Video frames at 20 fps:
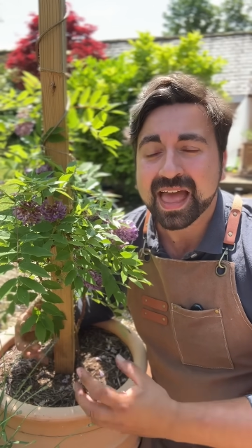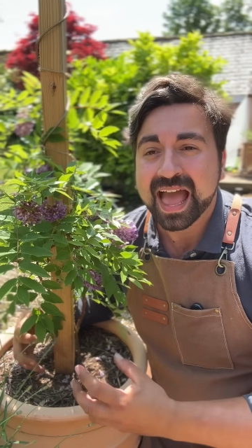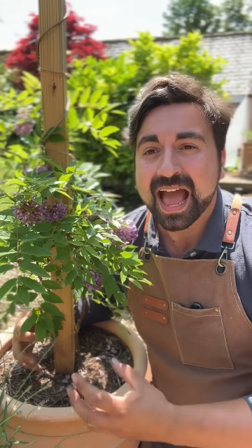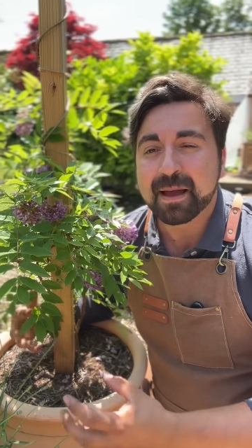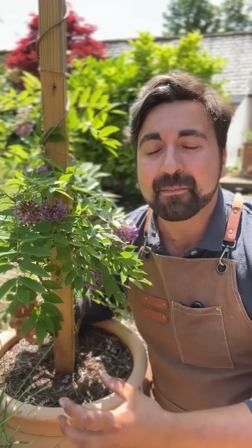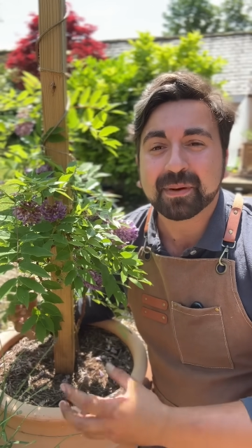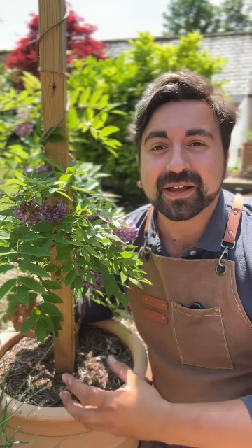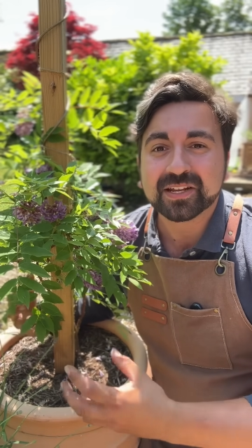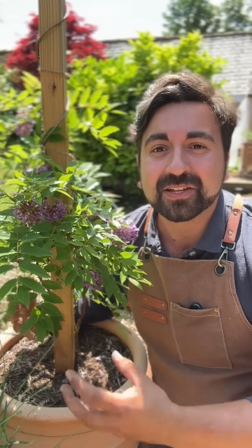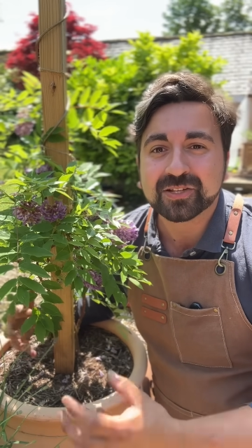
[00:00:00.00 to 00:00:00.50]

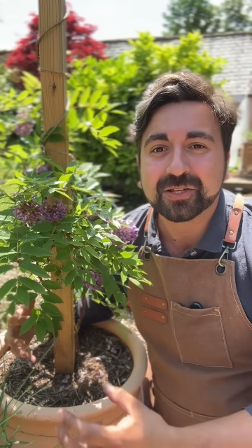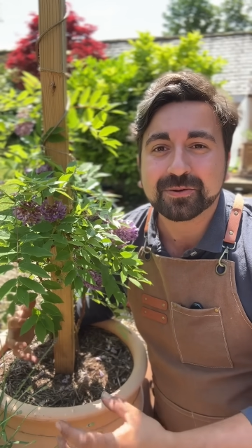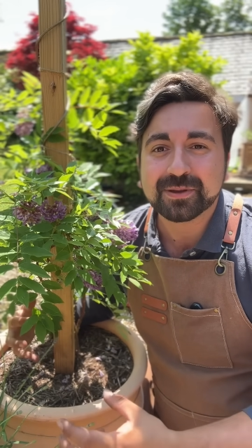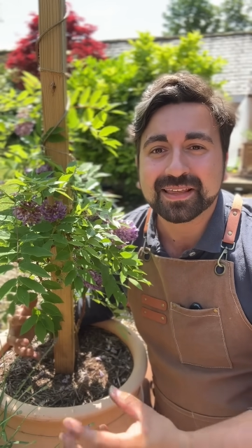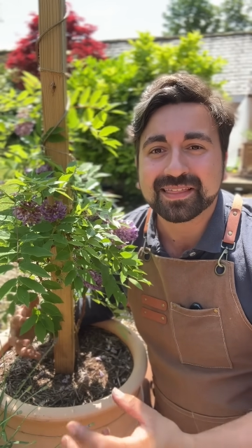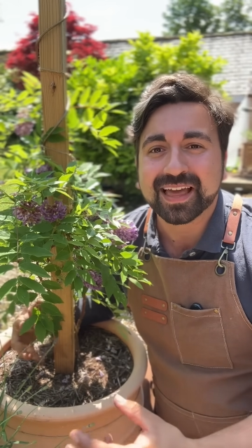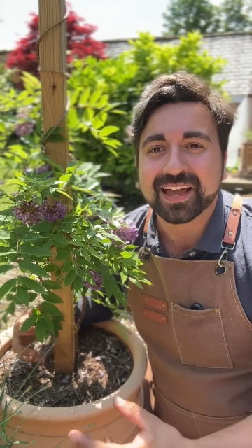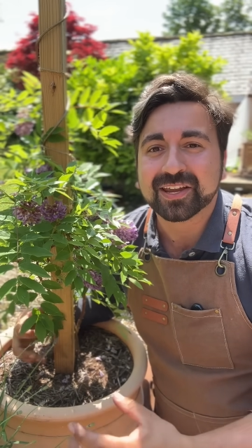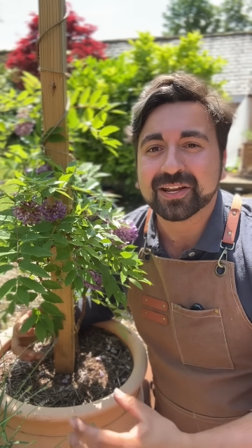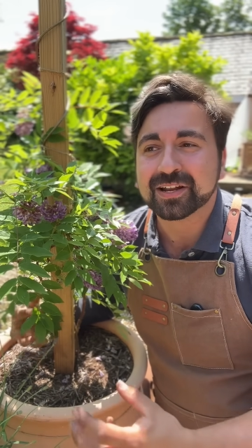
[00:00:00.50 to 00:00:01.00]
And by
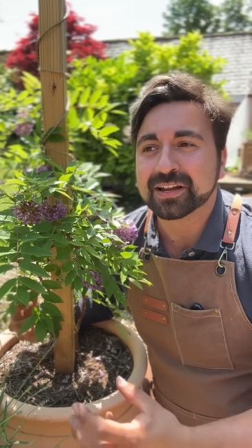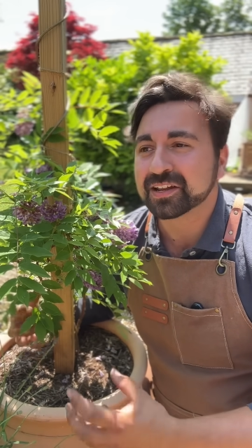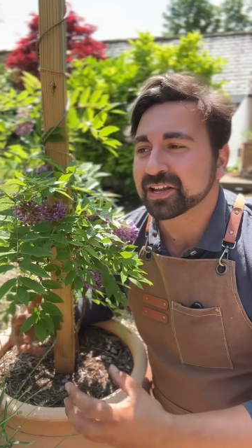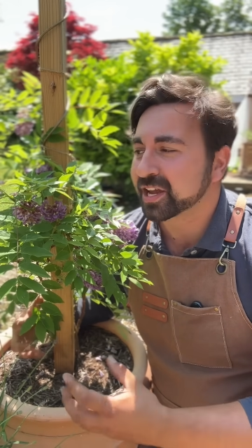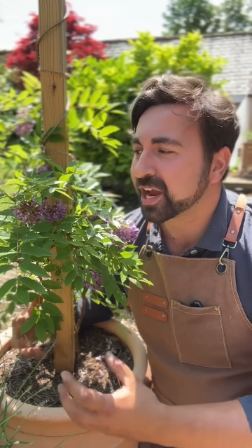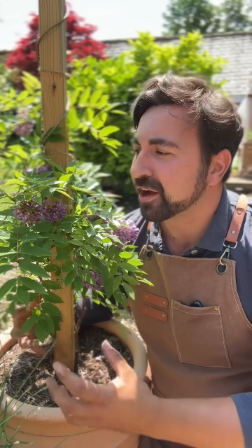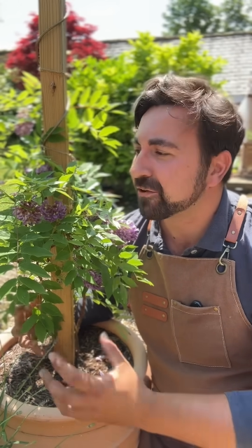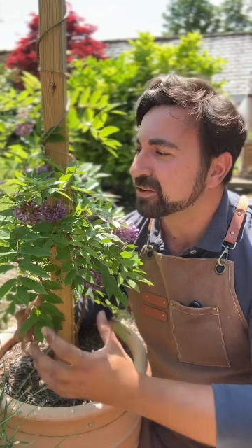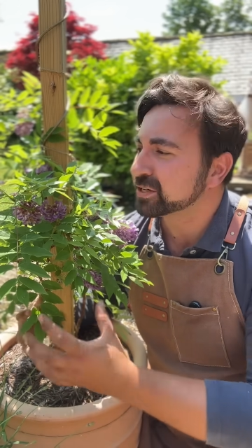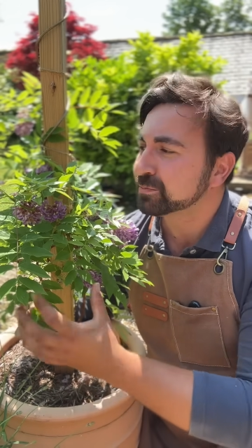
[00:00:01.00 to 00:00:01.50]
doing that, you'll
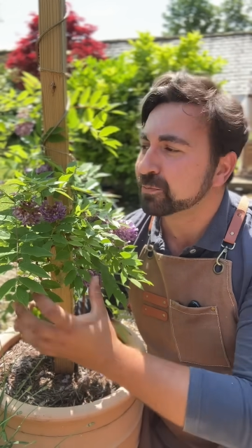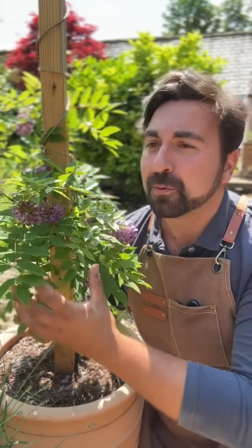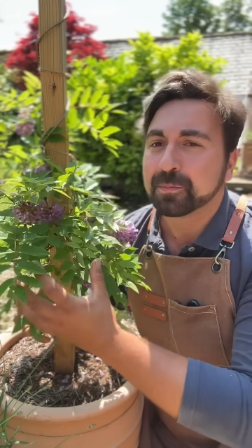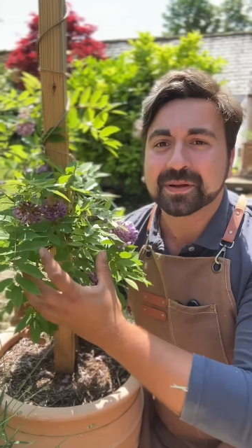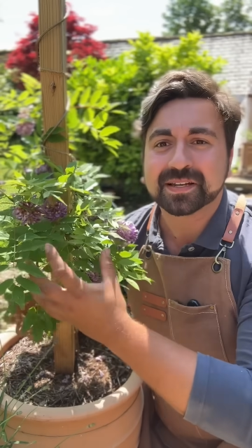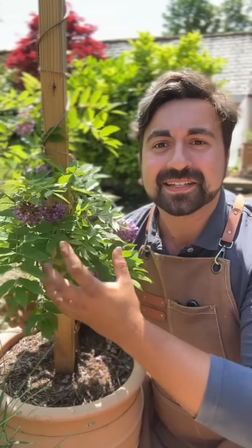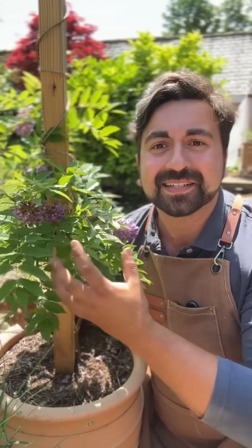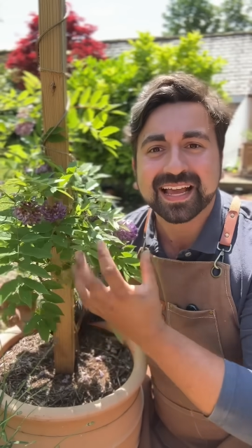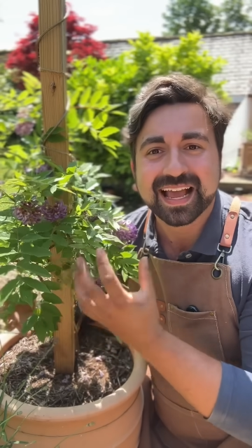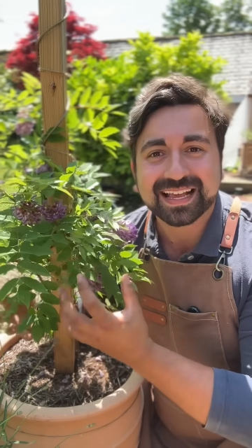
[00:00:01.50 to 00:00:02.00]
encourage more
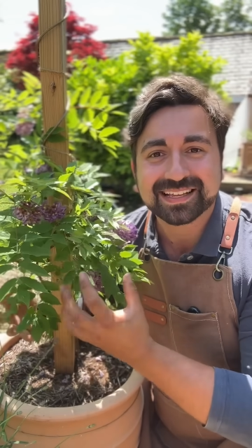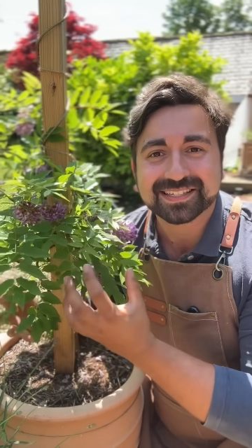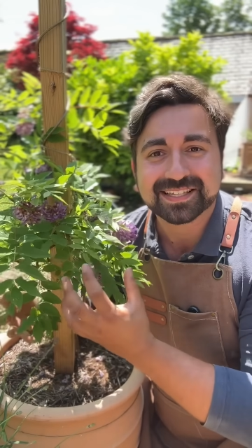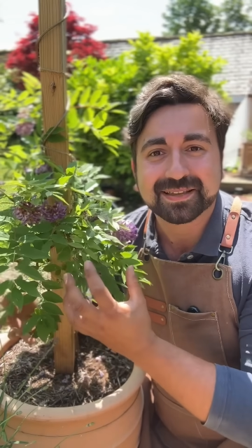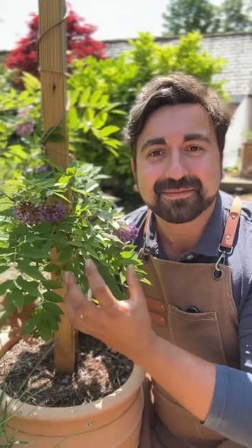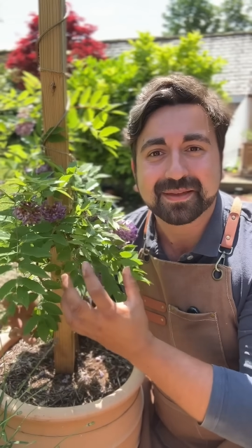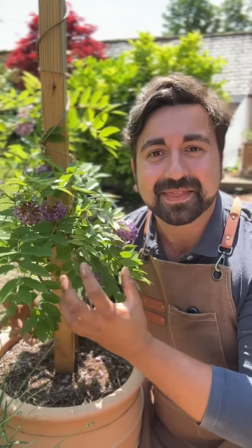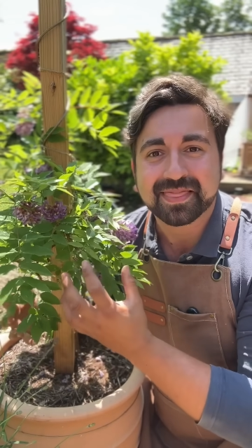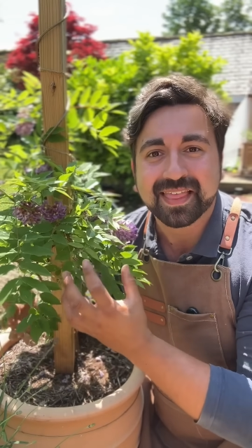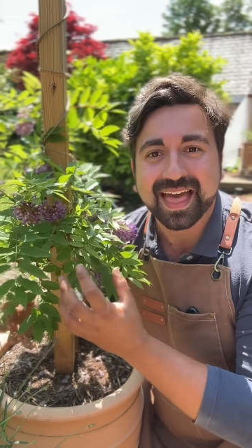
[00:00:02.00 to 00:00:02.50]

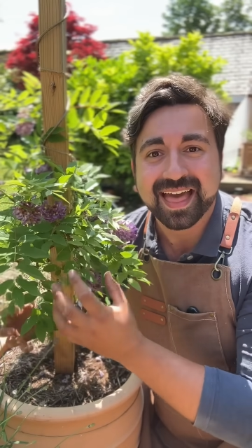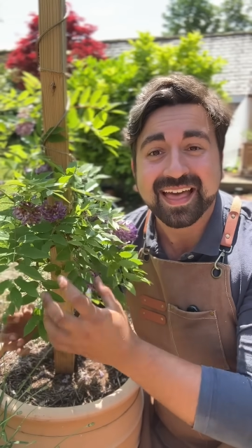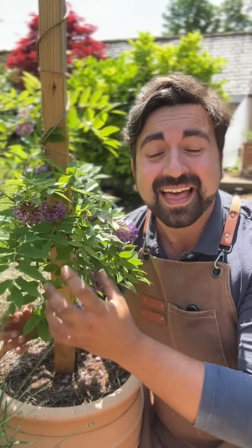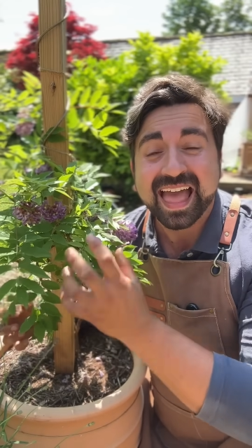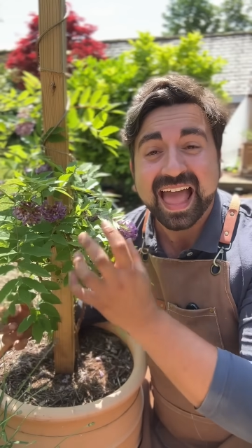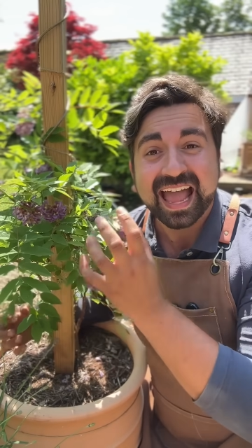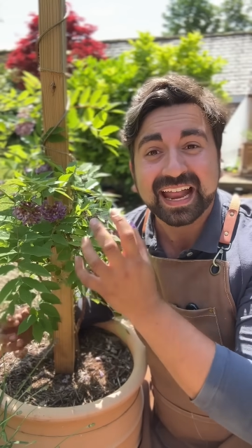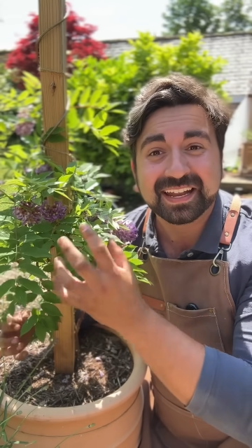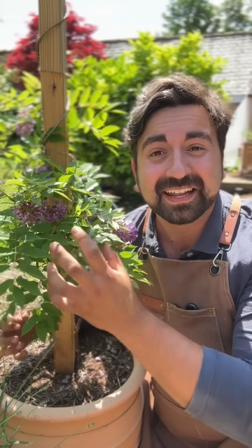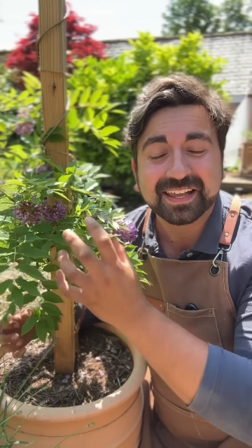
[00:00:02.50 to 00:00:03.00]
potassium in there
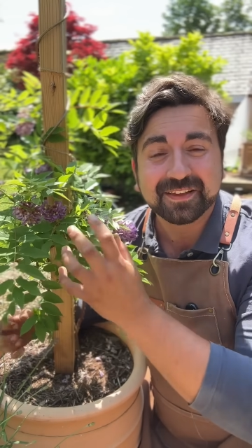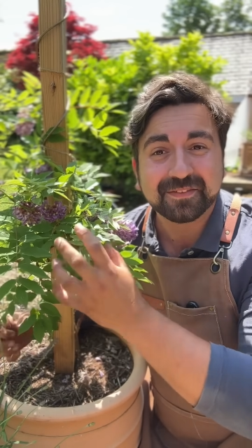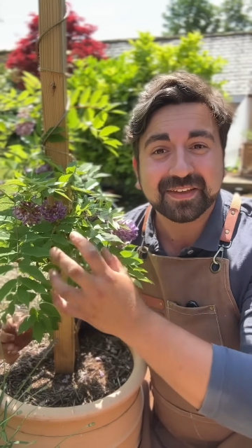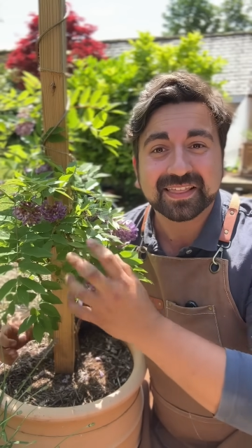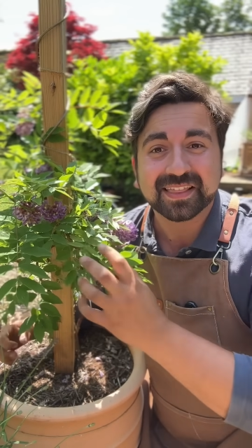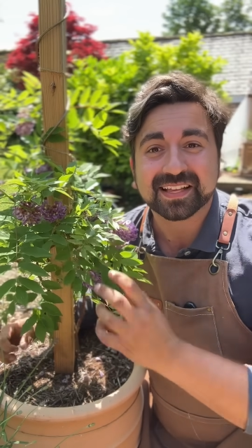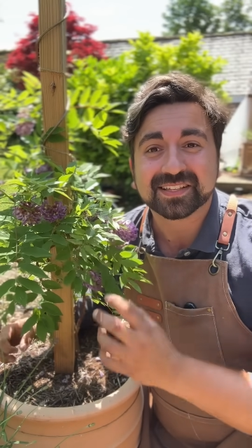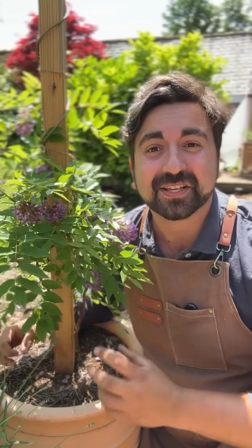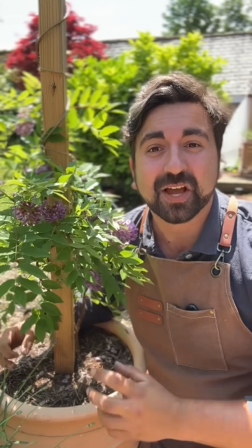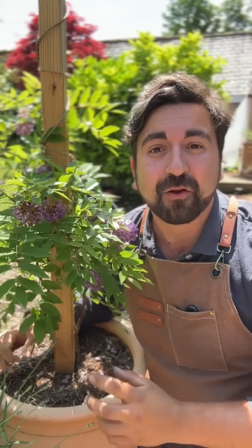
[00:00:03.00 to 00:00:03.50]
and giving
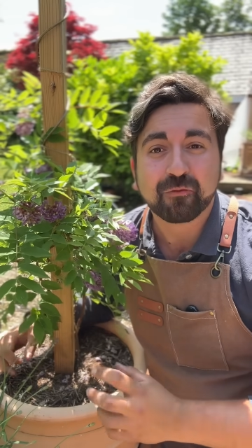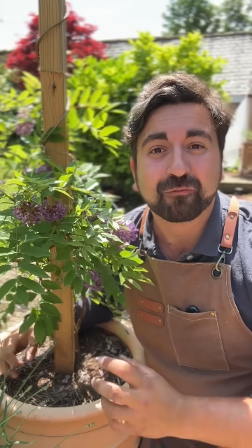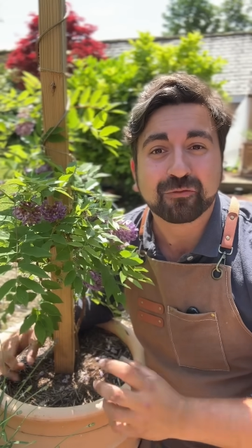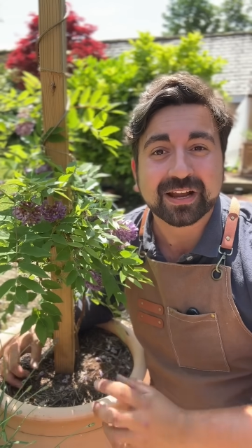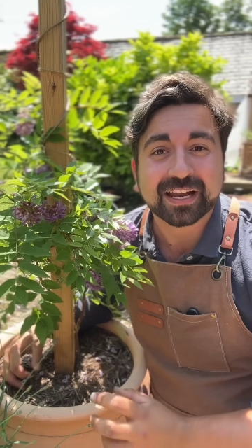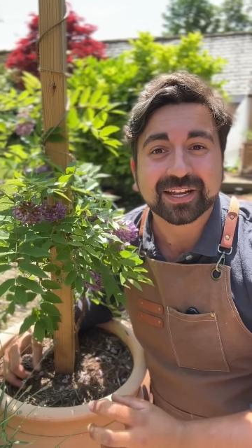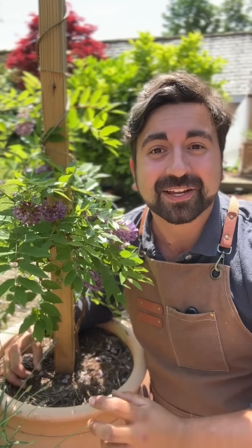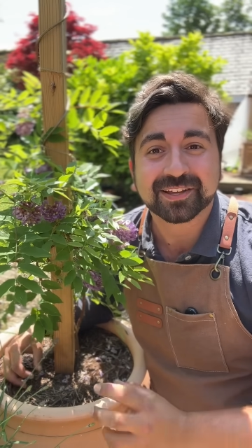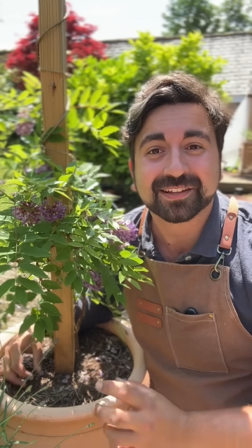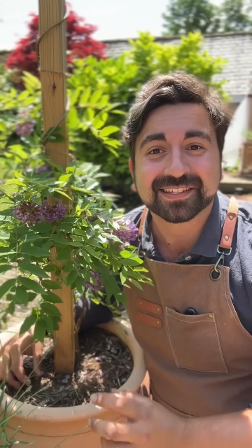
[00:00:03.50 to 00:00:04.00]
this a
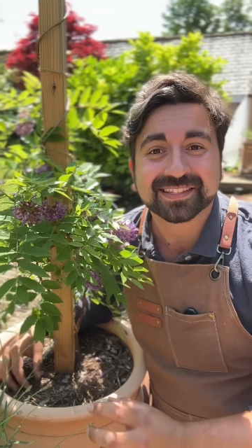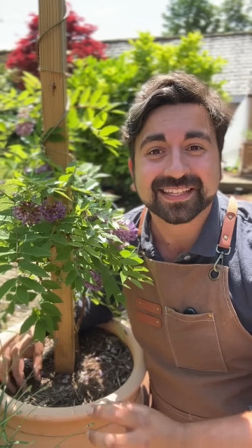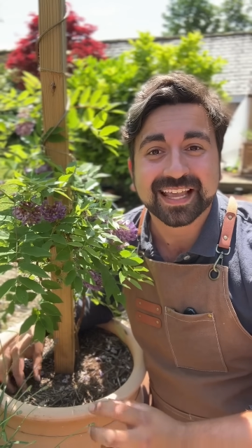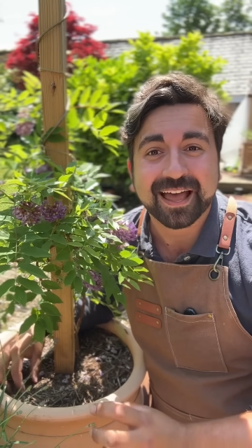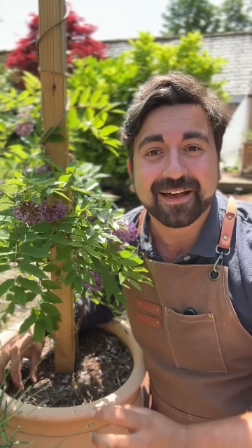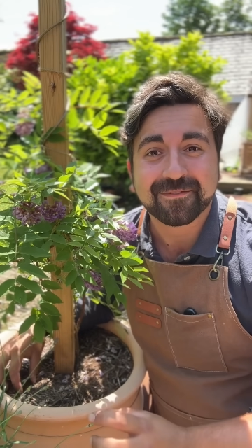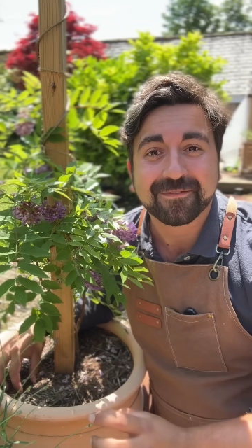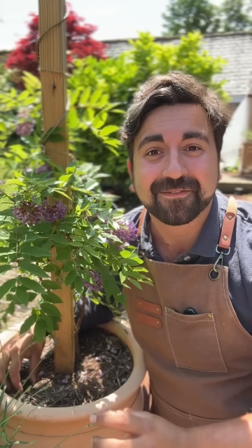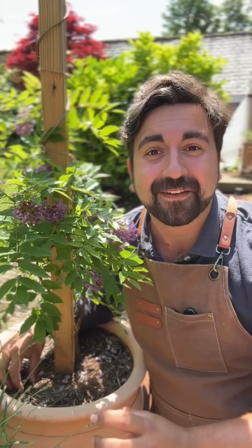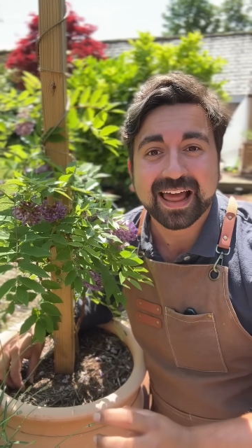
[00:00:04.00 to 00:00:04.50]
really good
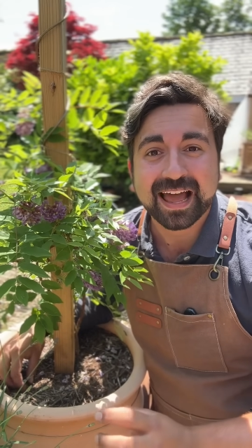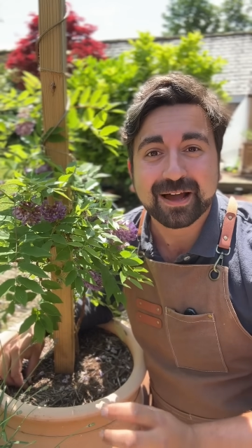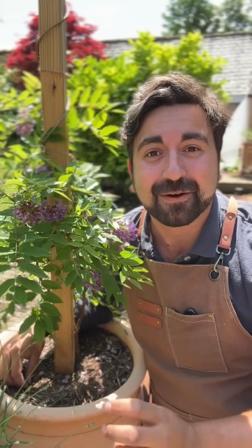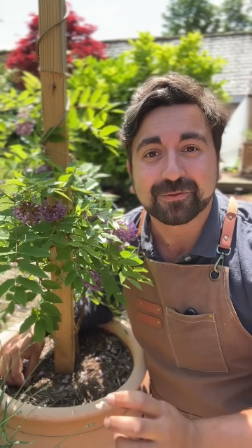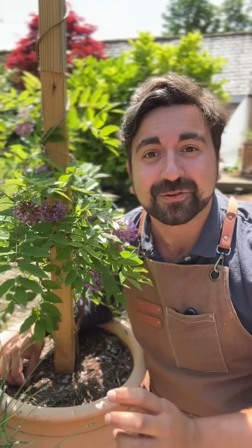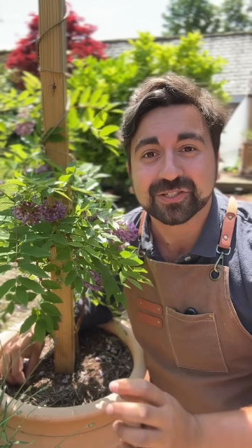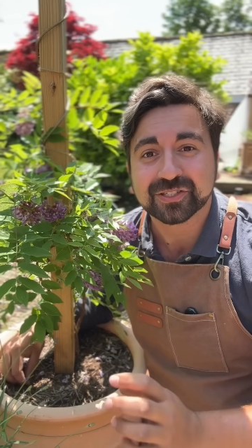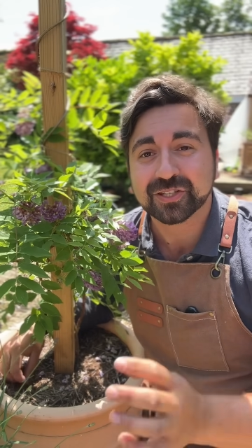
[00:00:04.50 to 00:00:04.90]
set of flowers.